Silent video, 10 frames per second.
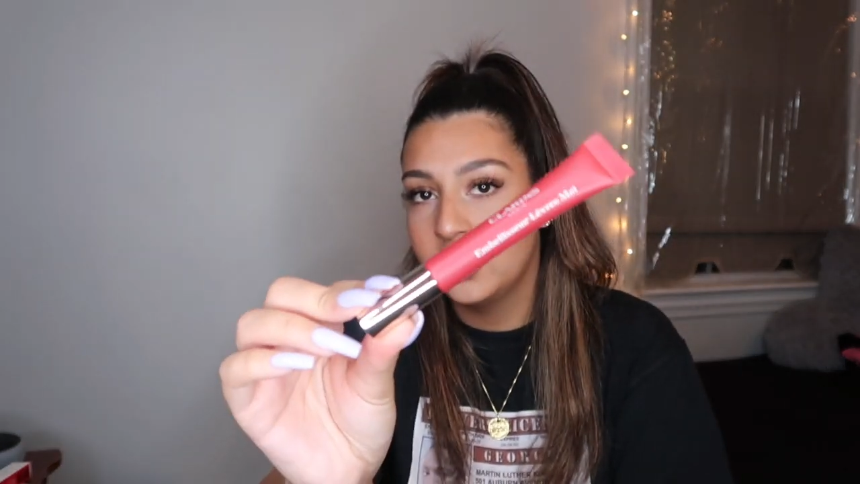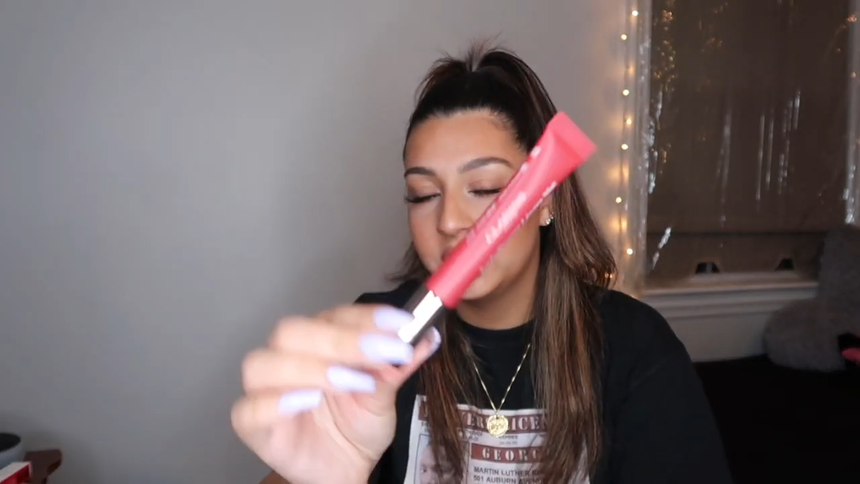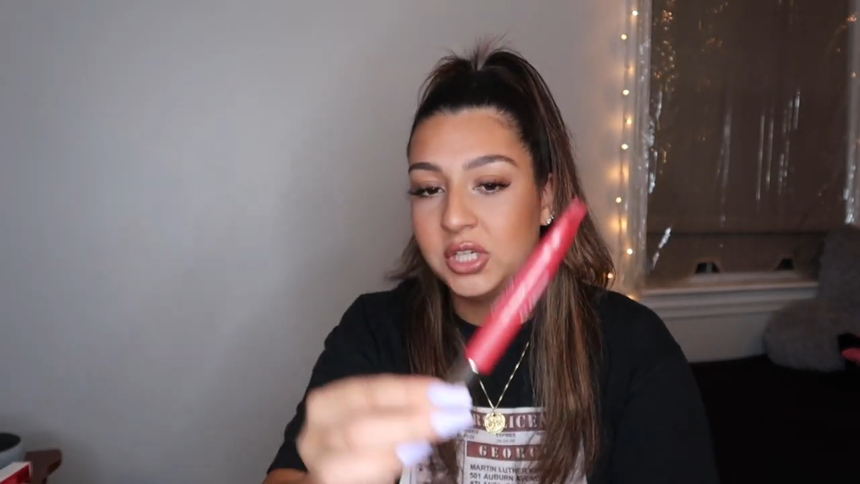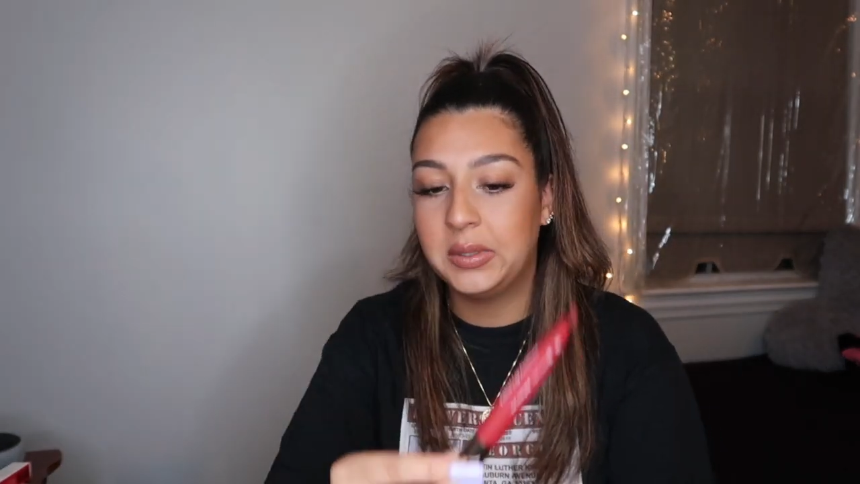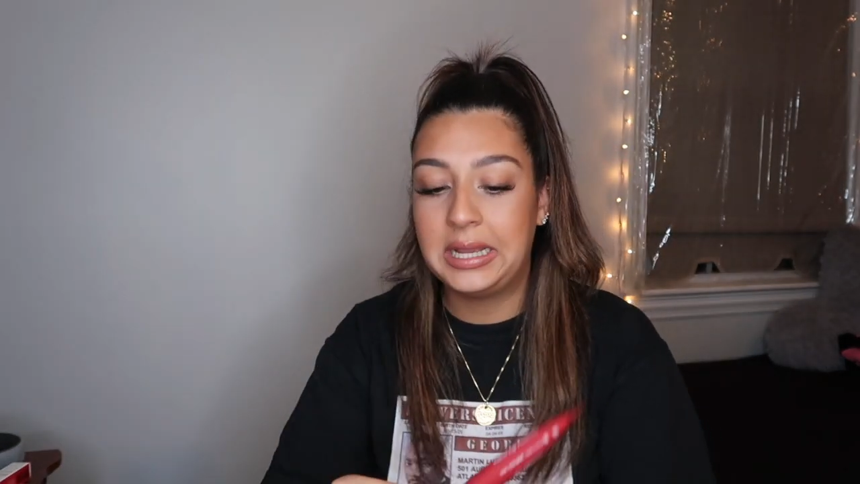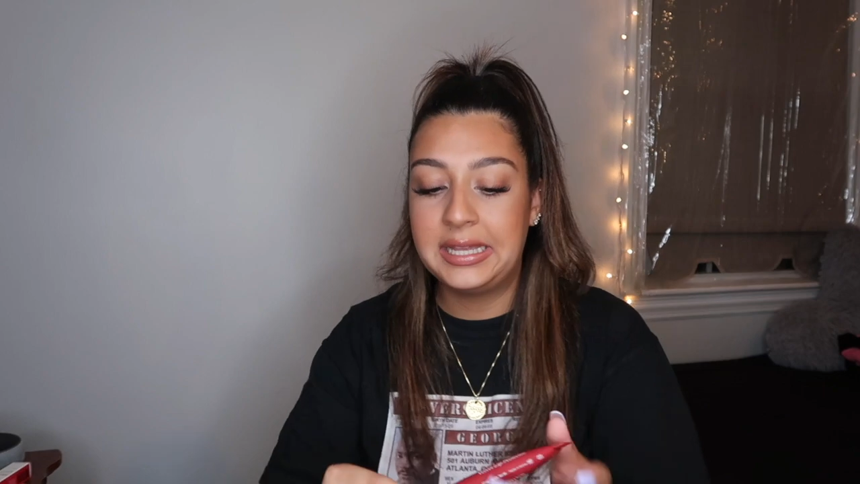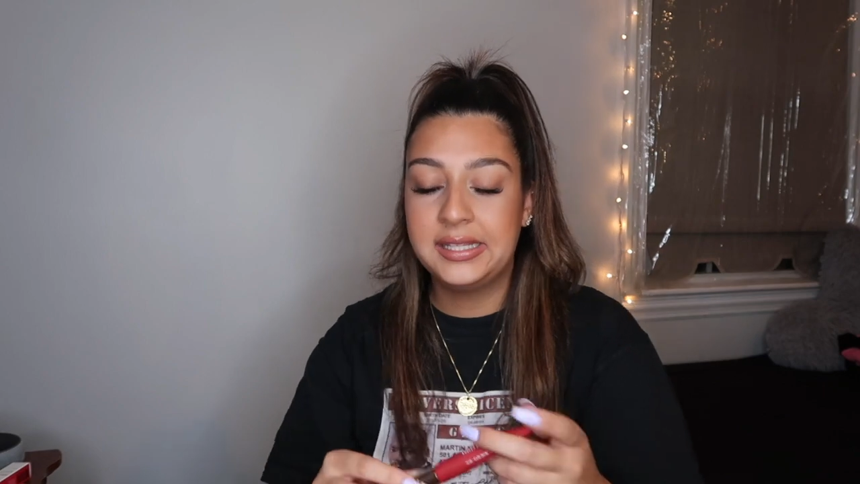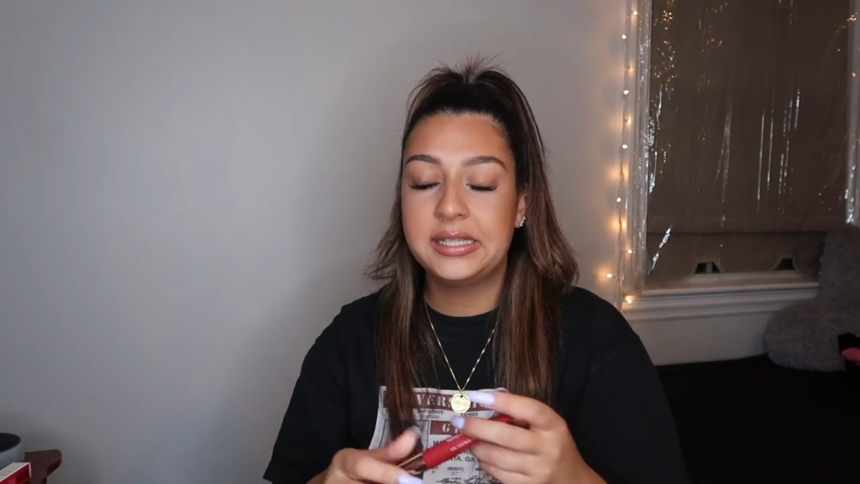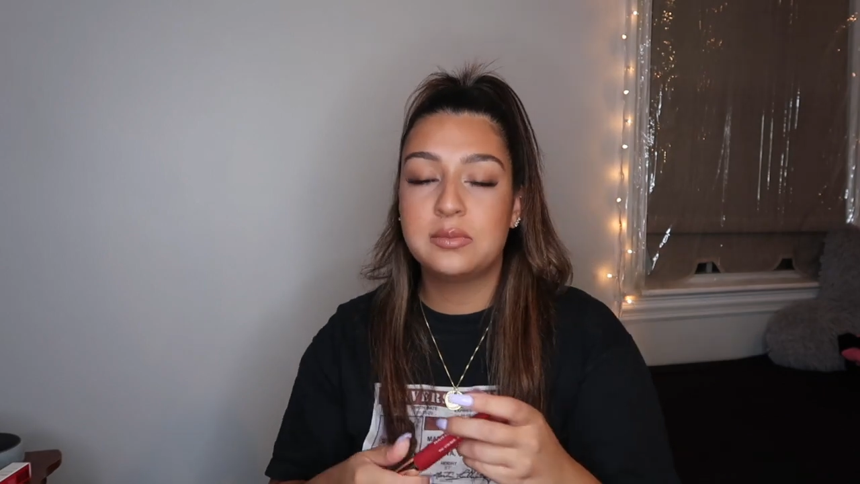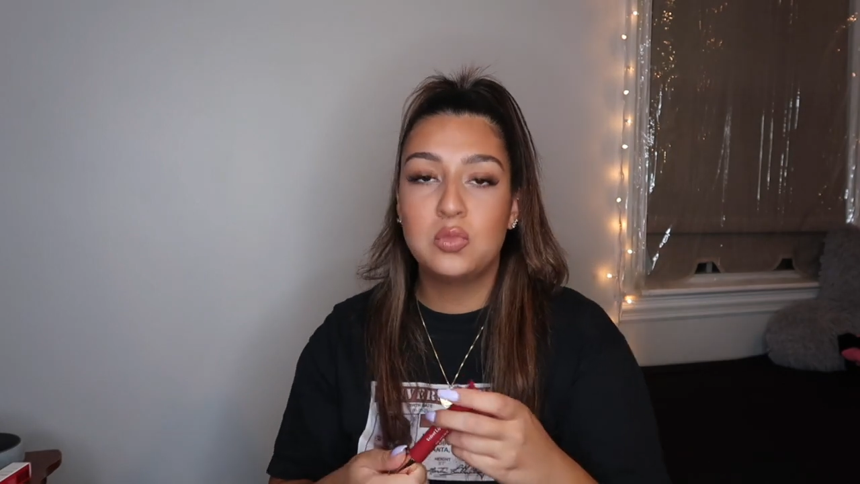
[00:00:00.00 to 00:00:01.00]
So I
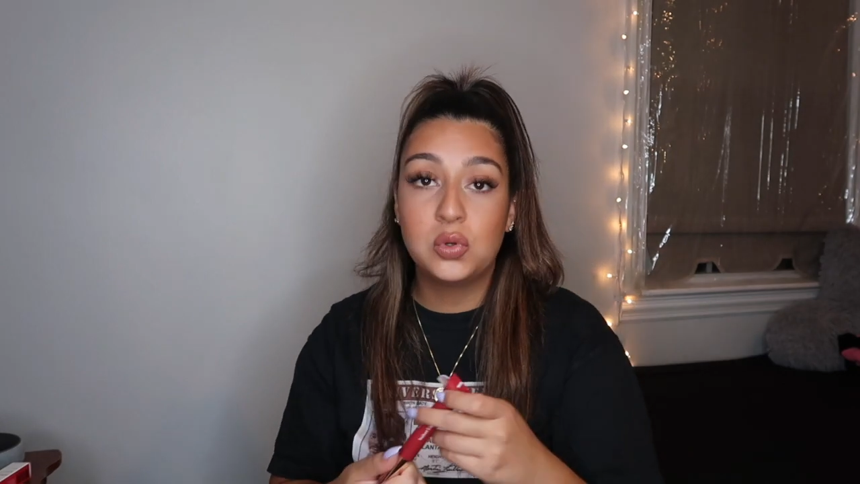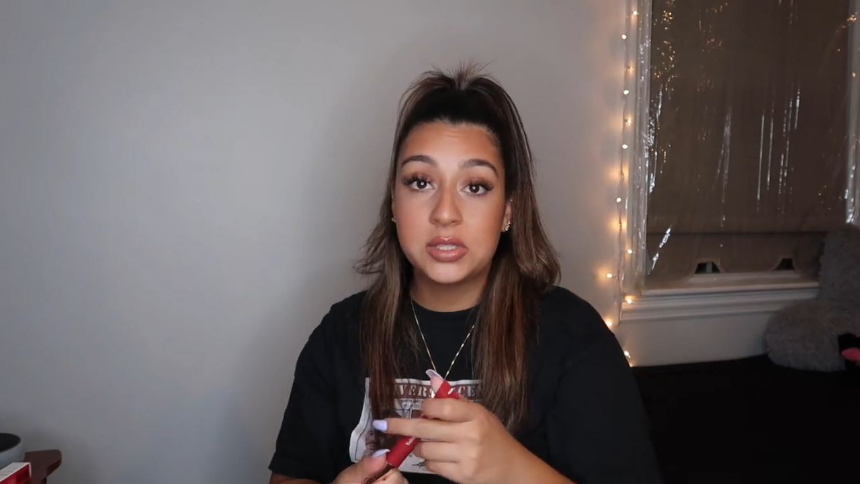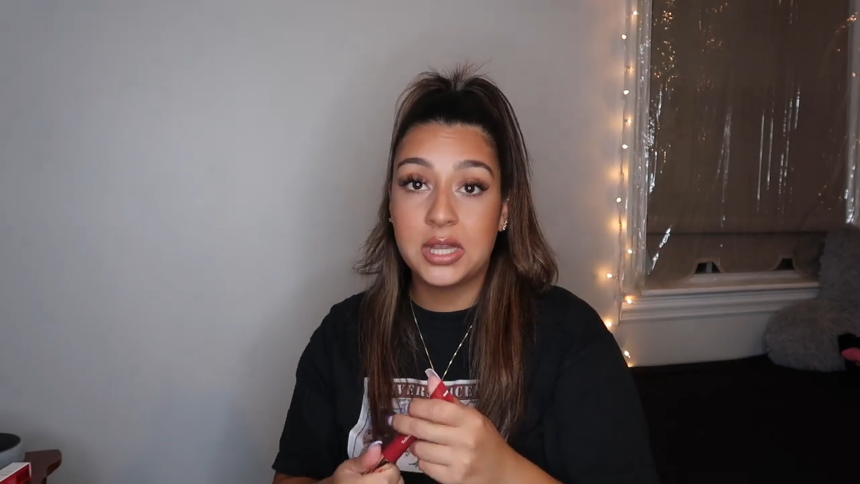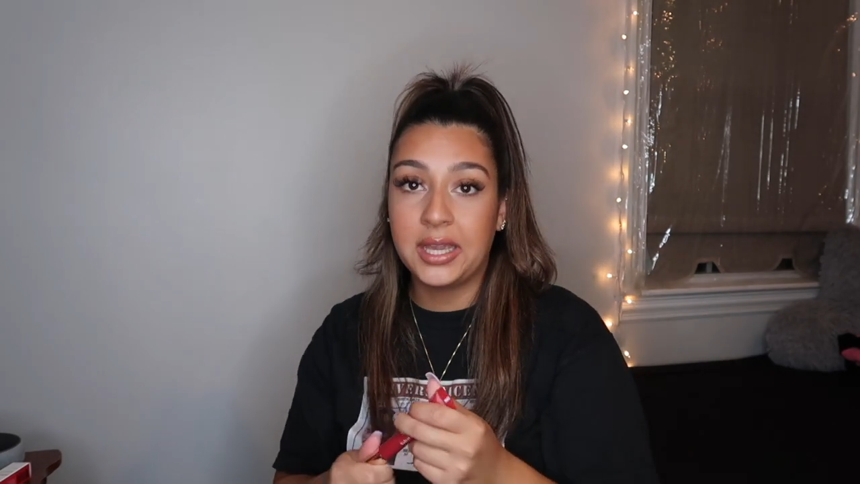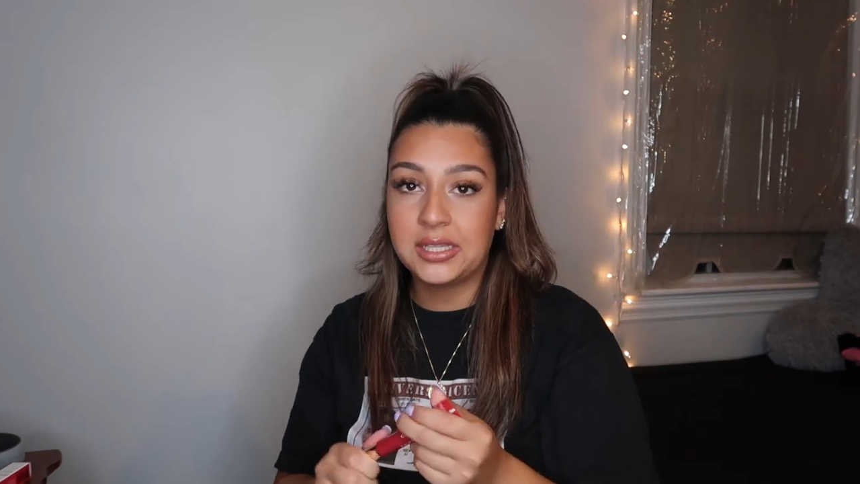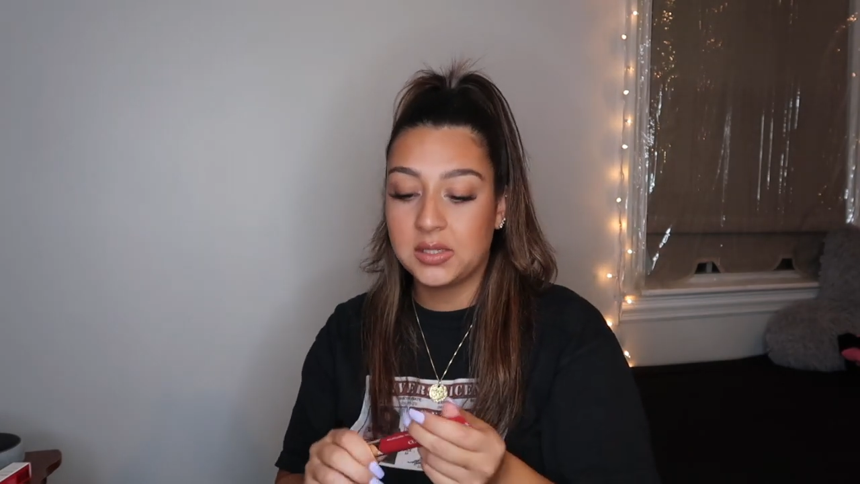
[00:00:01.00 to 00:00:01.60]
guess it's mousse-like,